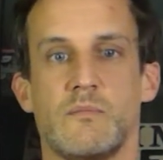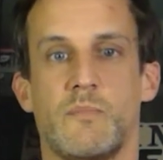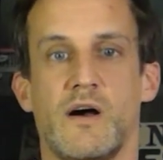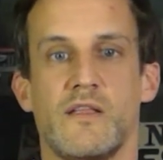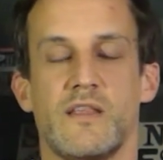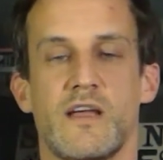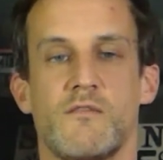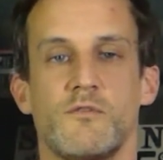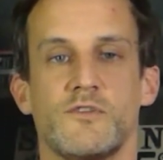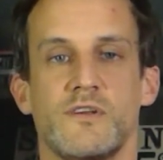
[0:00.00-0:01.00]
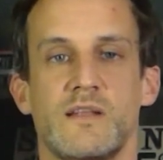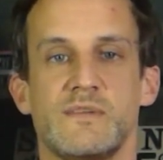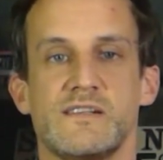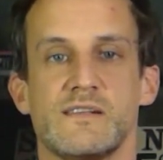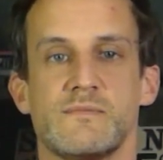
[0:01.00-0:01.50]
but they are also
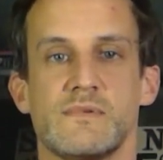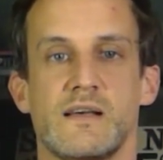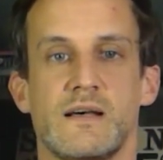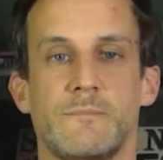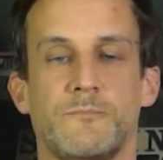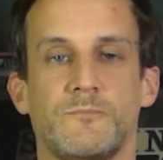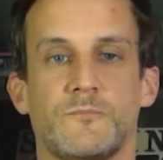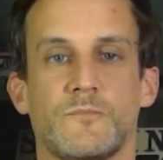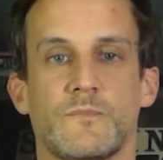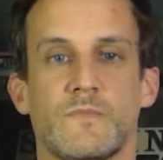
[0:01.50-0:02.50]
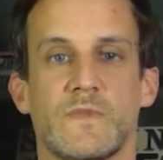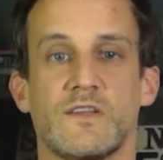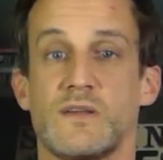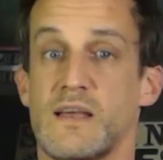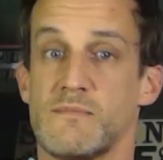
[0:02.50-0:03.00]
limited.
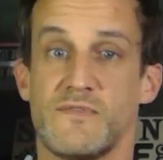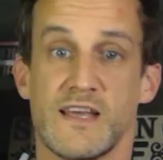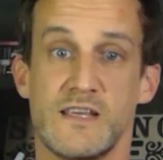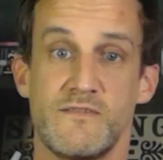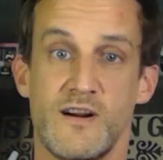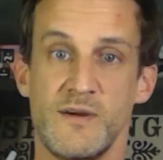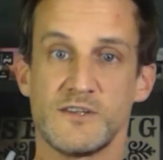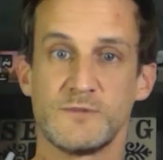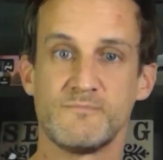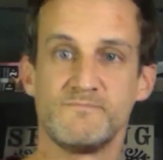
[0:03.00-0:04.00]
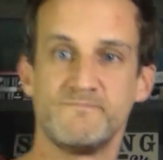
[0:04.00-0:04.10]
So yeah, thank you very much.